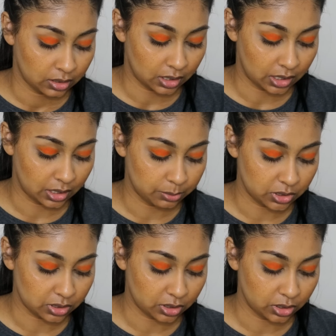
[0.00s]
And I'm
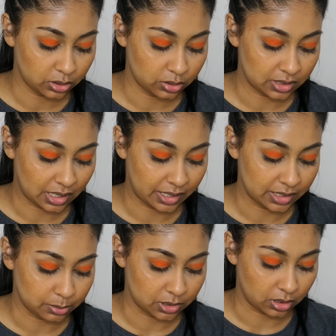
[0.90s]
just gonna use that
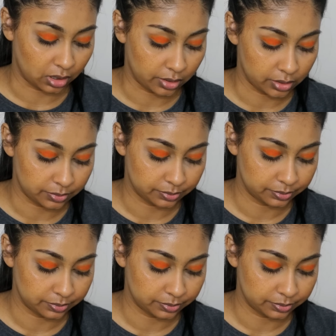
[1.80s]
as mascara.